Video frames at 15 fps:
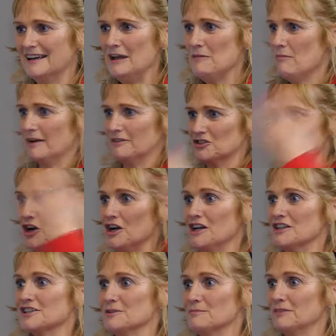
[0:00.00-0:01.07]
It might turn
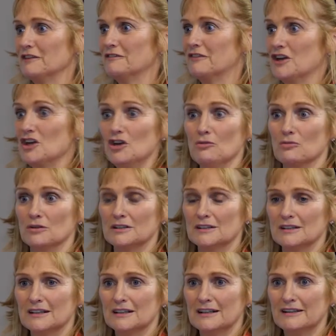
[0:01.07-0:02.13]
into something for you.
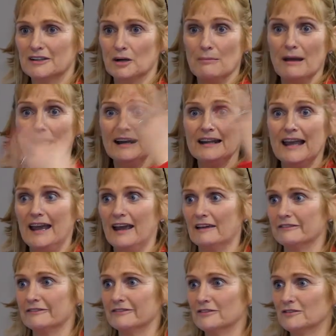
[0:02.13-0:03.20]
Your man
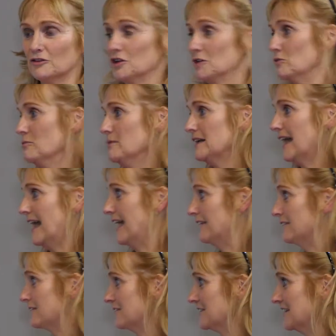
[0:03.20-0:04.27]
cave, or your woman
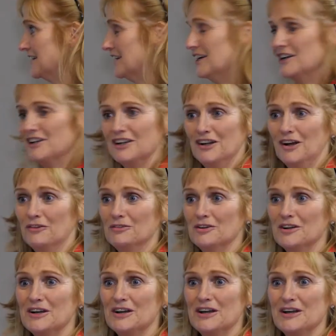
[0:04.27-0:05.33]
cave. You know,
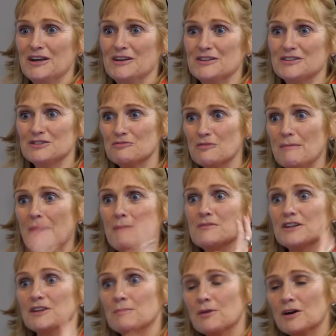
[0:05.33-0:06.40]
to
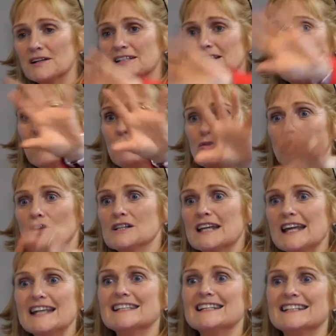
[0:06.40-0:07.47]
remember that the person out in the world
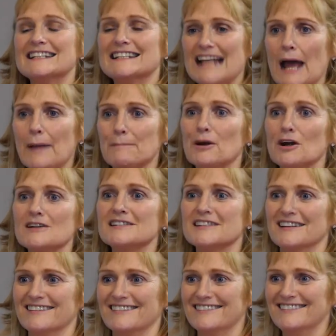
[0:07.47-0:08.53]
isn't that
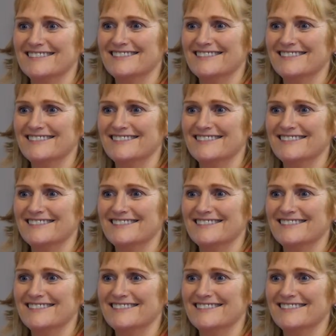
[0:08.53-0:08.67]
person.